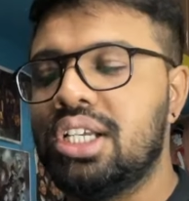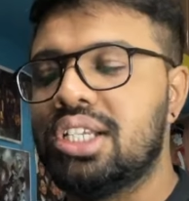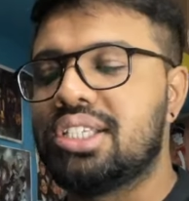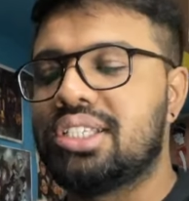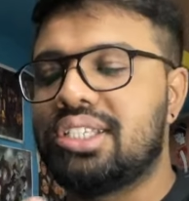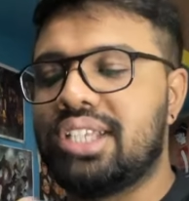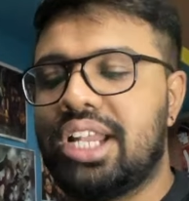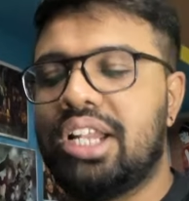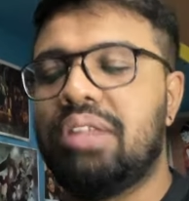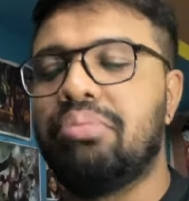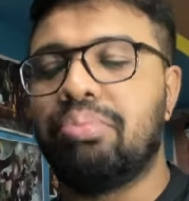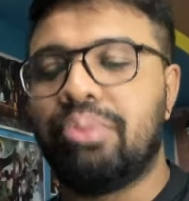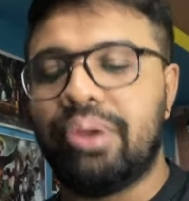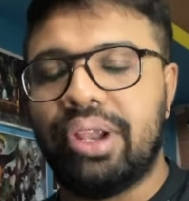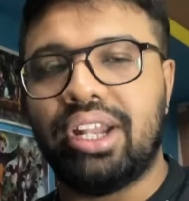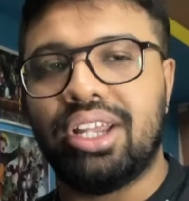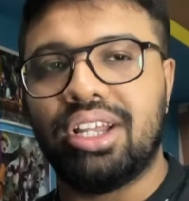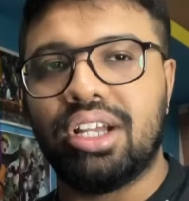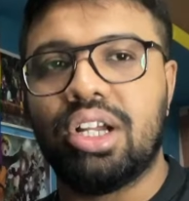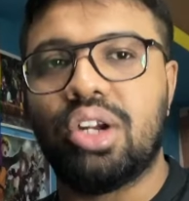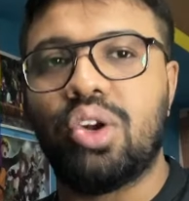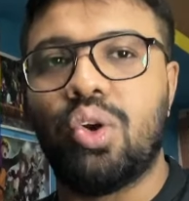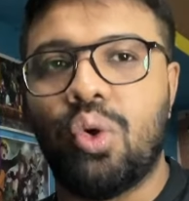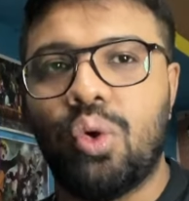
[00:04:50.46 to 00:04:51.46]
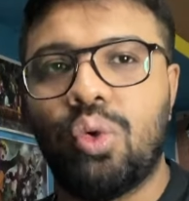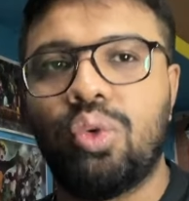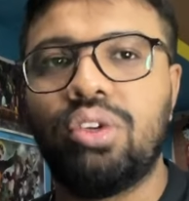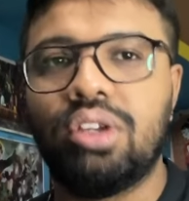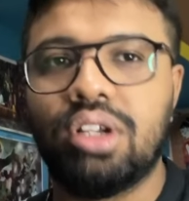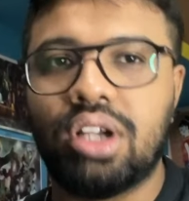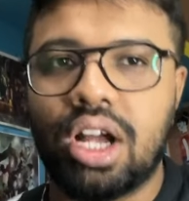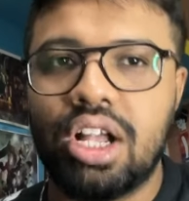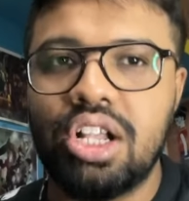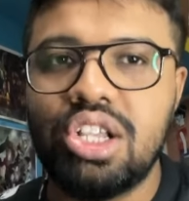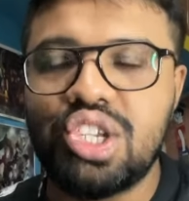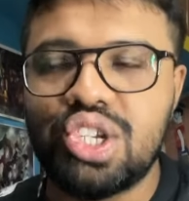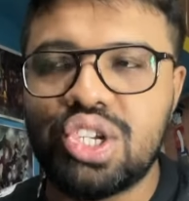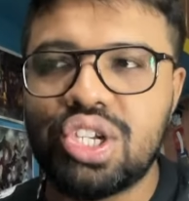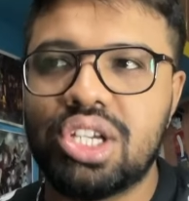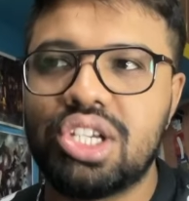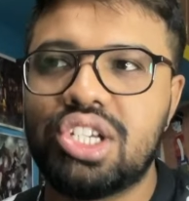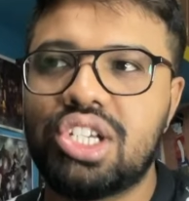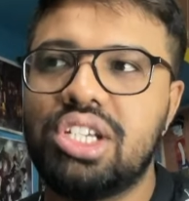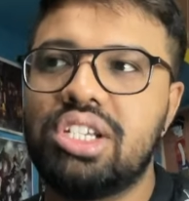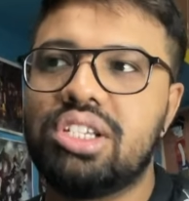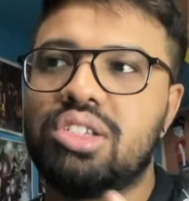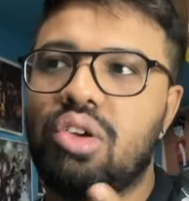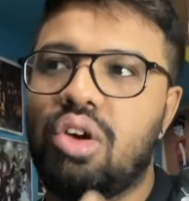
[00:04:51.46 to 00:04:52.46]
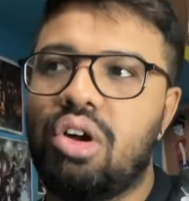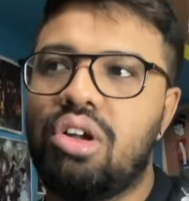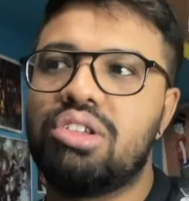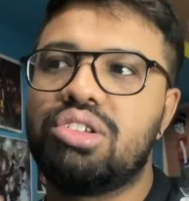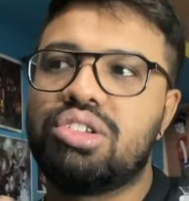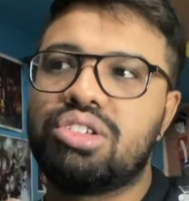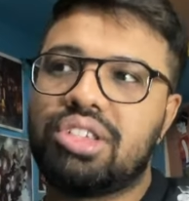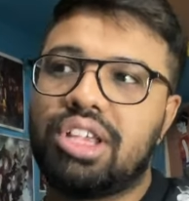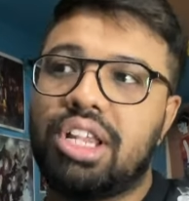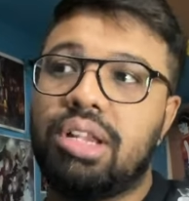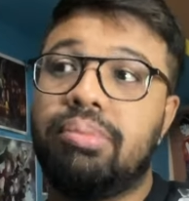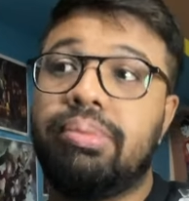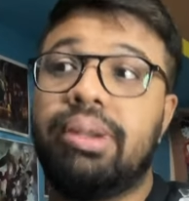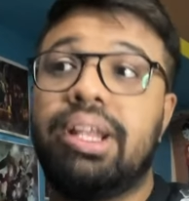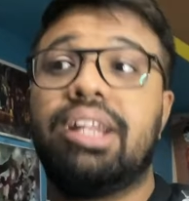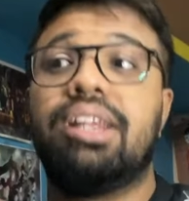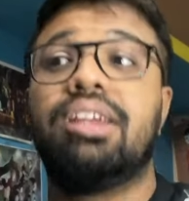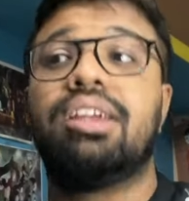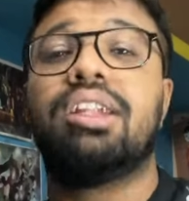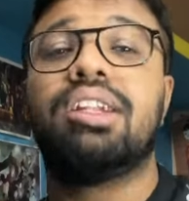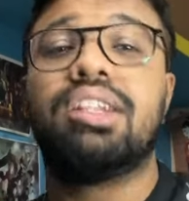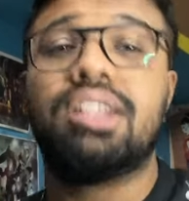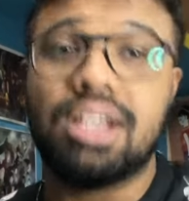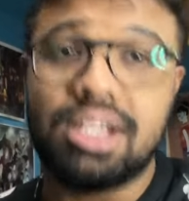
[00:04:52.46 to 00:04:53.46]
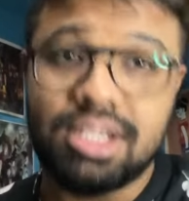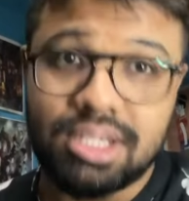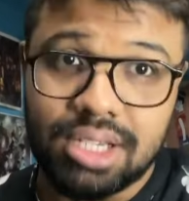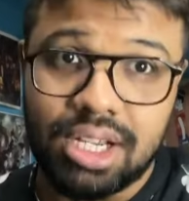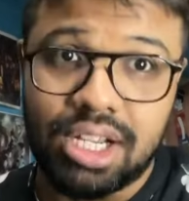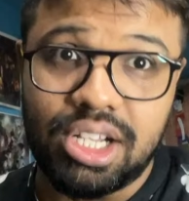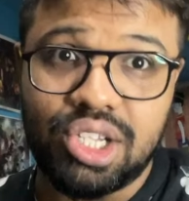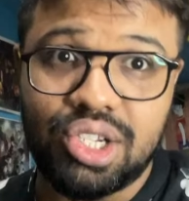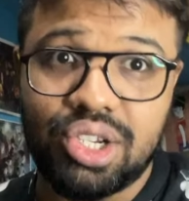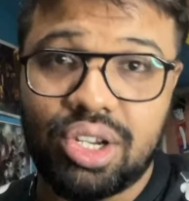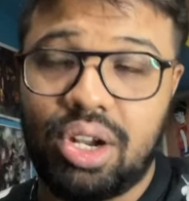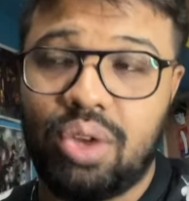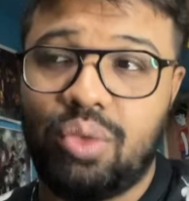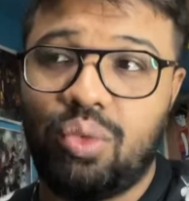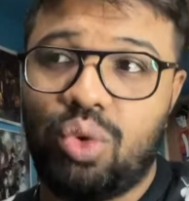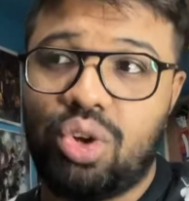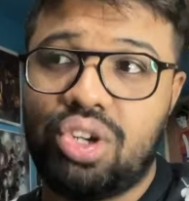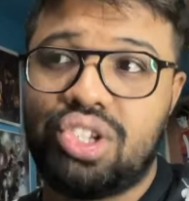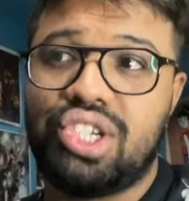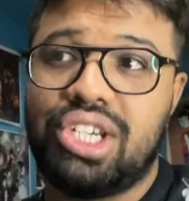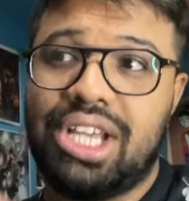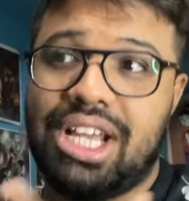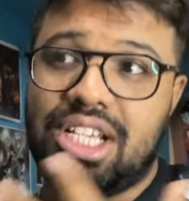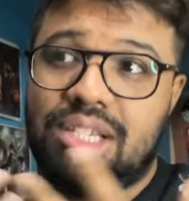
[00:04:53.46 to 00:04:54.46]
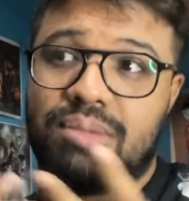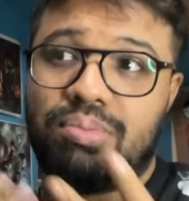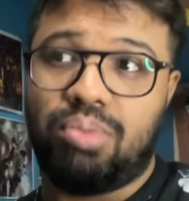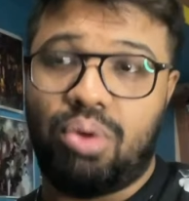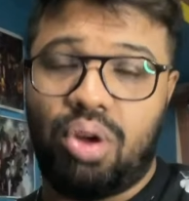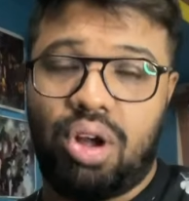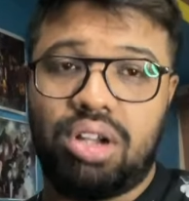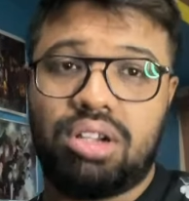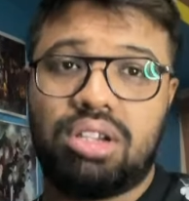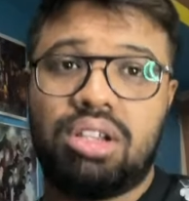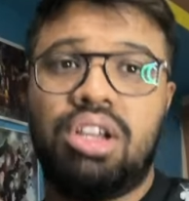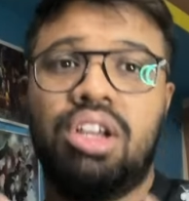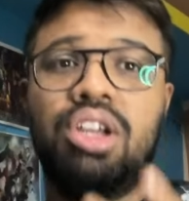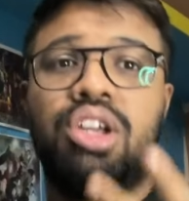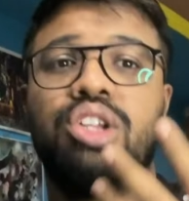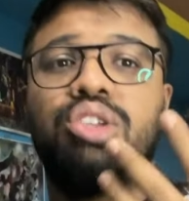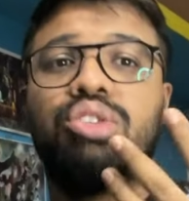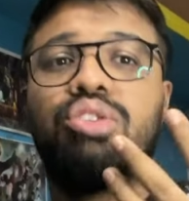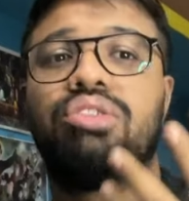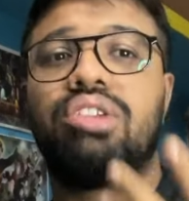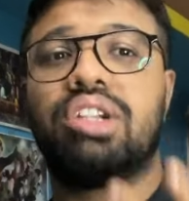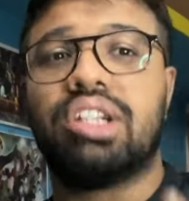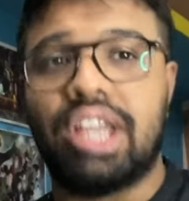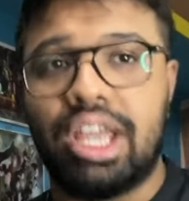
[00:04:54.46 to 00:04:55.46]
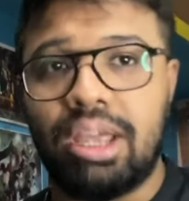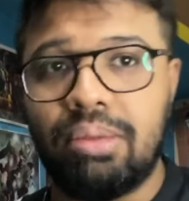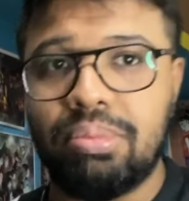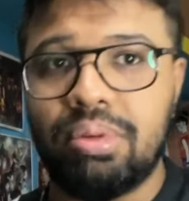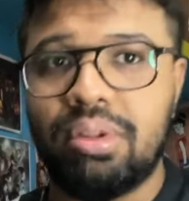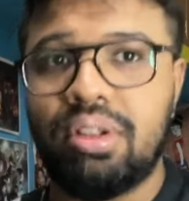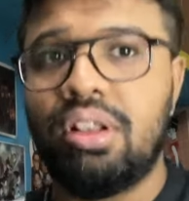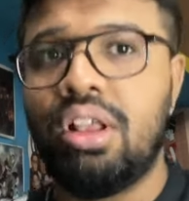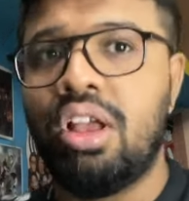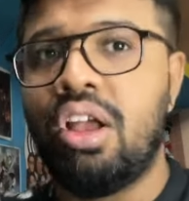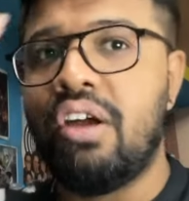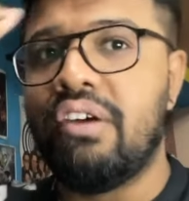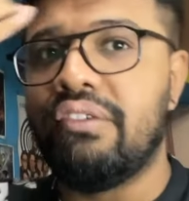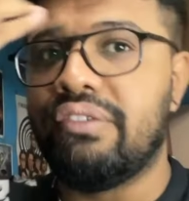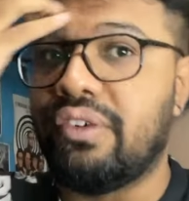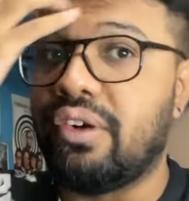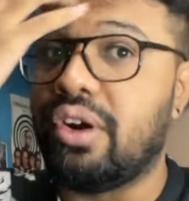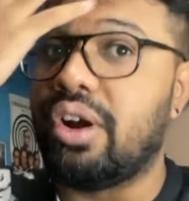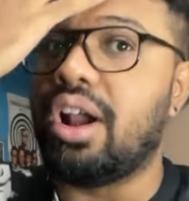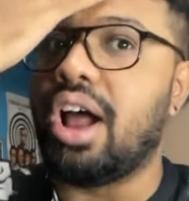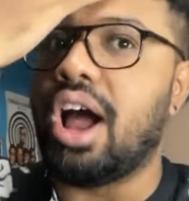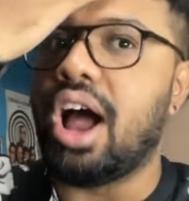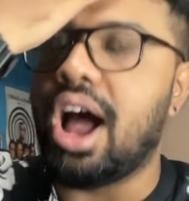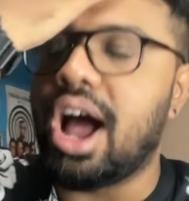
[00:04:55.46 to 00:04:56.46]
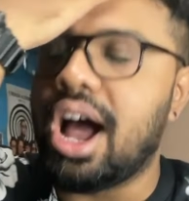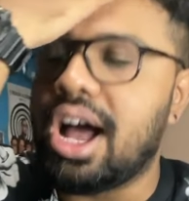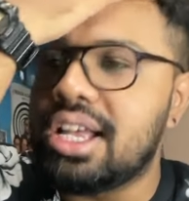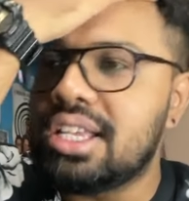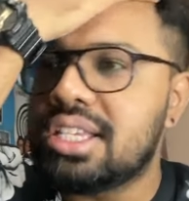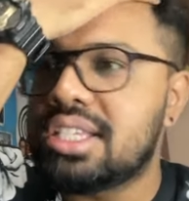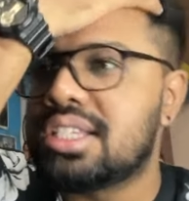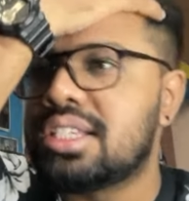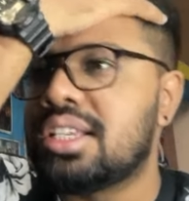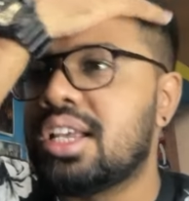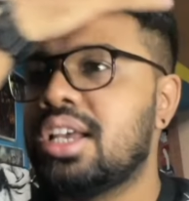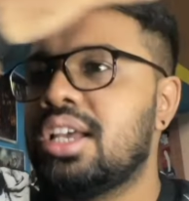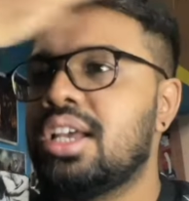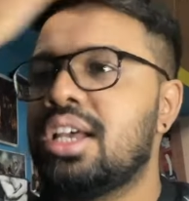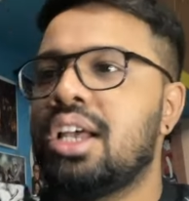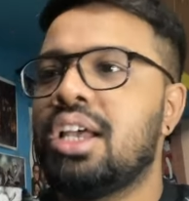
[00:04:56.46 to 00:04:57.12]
celebrating her own culture, she's also celebrating India's culture and what she has brought to the table for us.